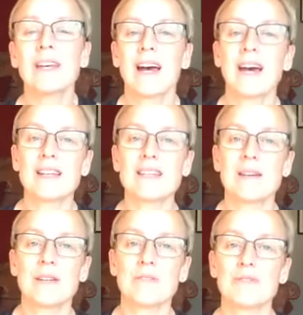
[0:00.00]
And um,
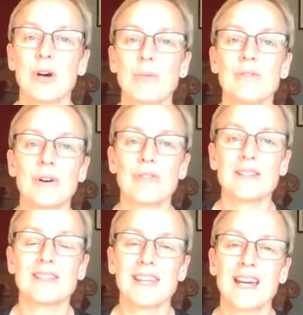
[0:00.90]
if not, we've got
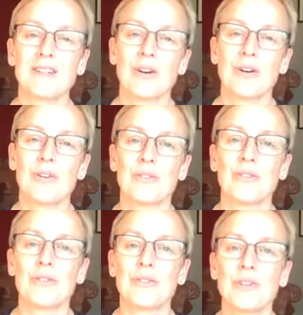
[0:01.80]
this again on
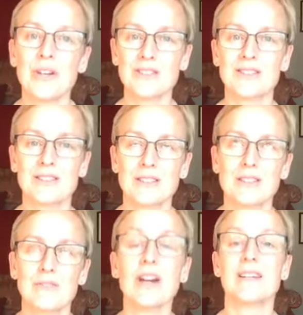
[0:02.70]
Thursday,
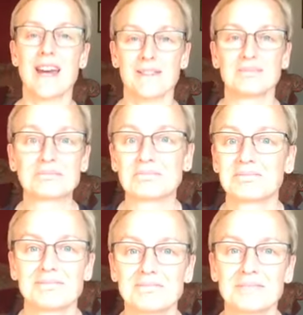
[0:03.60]
Friday.
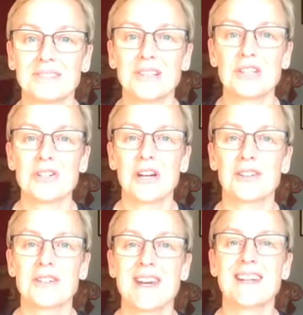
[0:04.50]
Losing track of
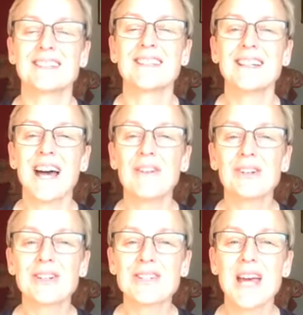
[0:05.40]
the days. Have a
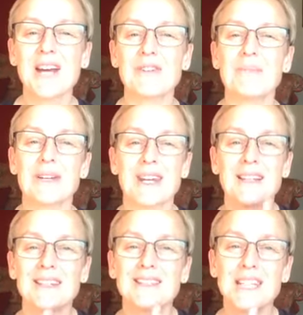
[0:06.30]
good day, everybody.
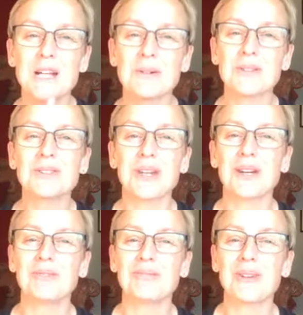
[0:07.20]
See you all
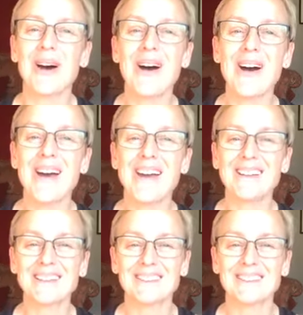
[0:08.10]
soon. Bye.